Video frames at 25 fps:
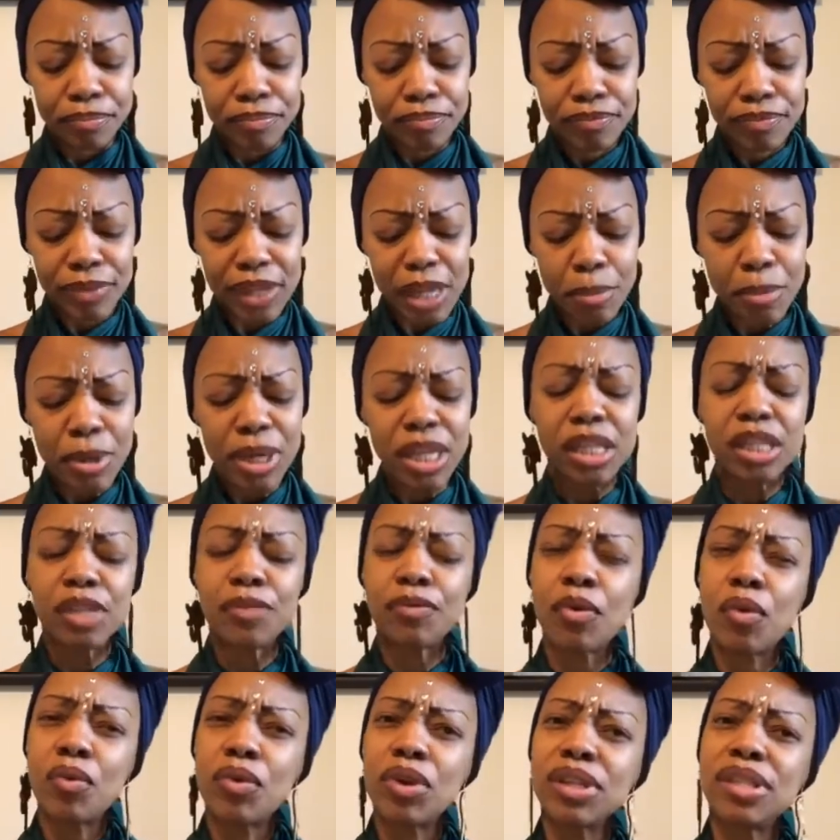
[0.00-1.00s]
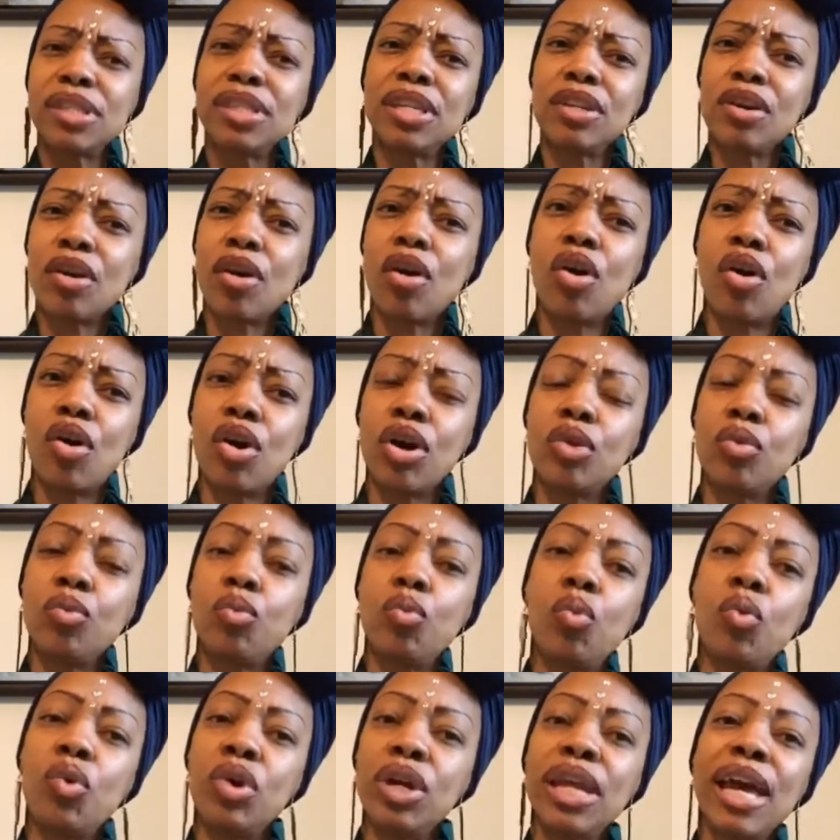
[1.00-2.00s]
but it's focusing on
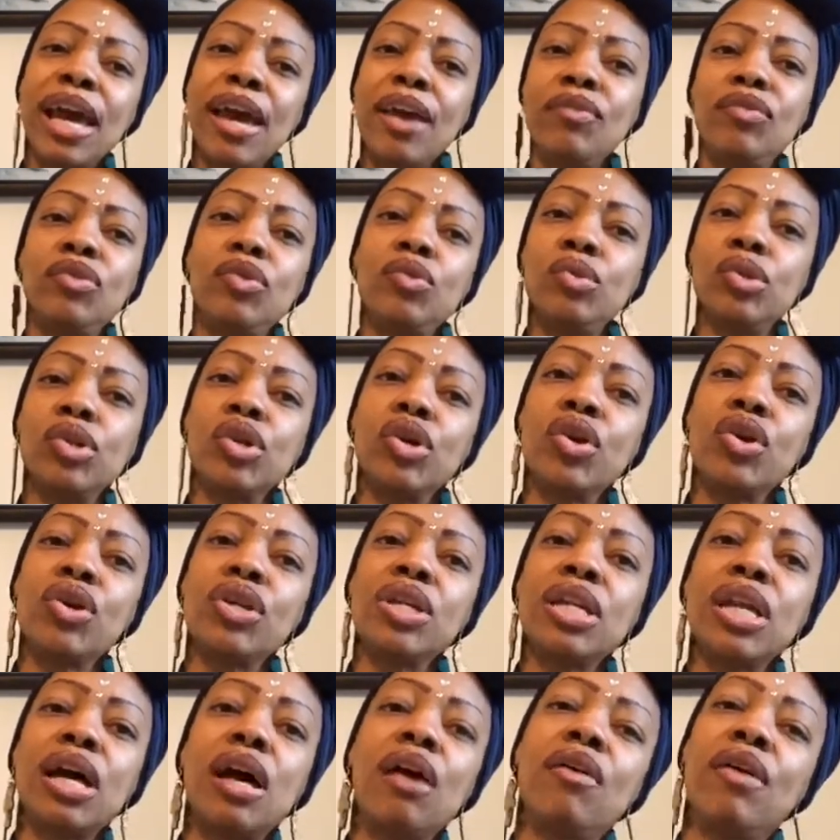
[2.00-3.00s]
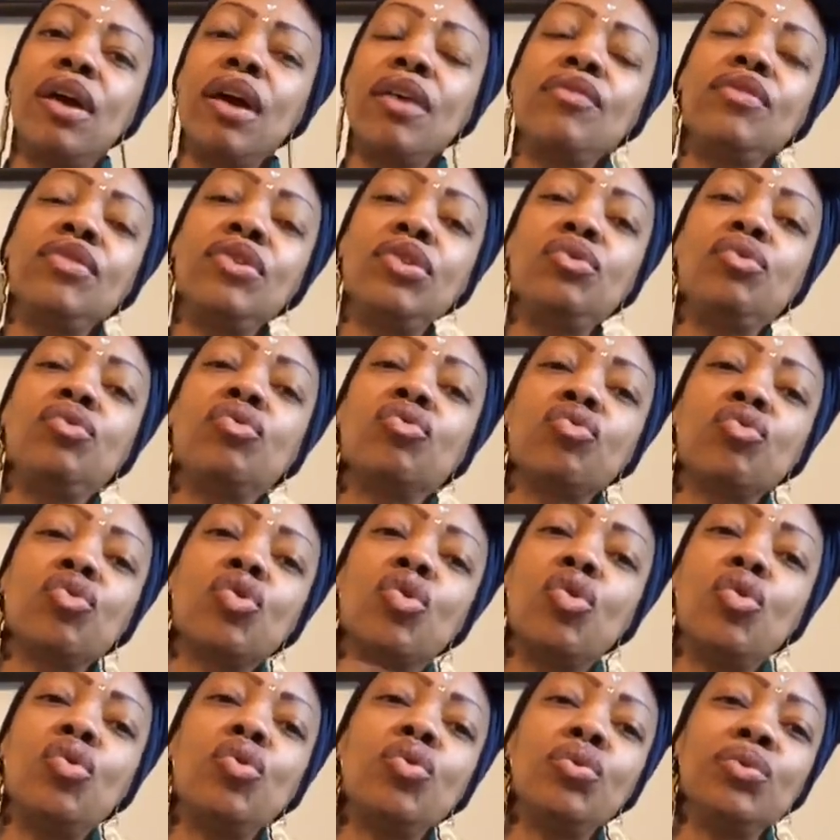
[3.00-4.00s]
what have you learned and how have you
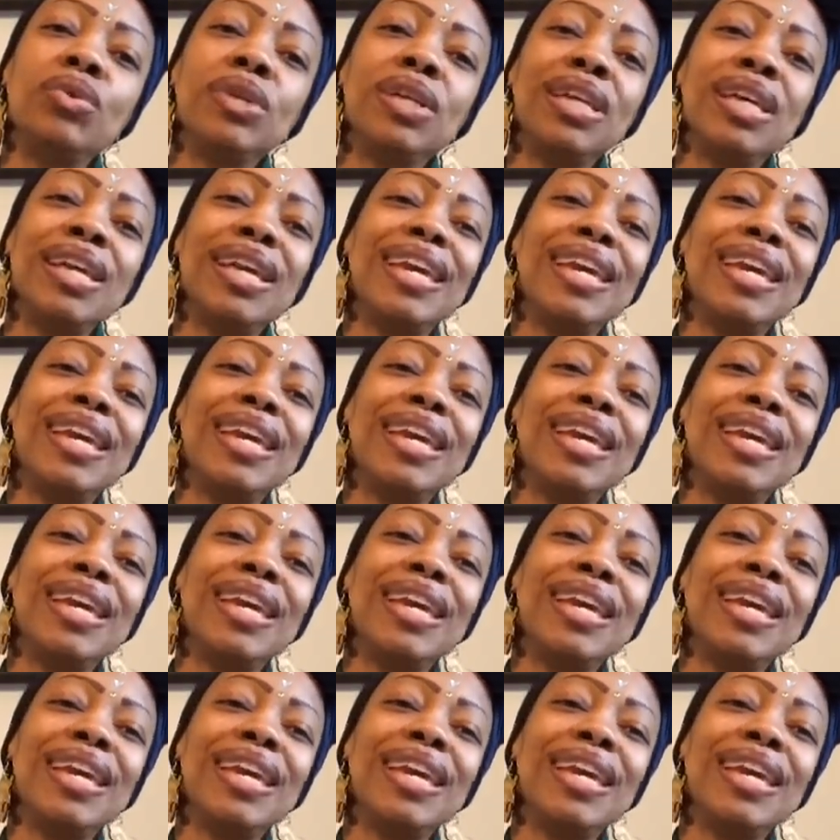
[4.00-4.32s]
grown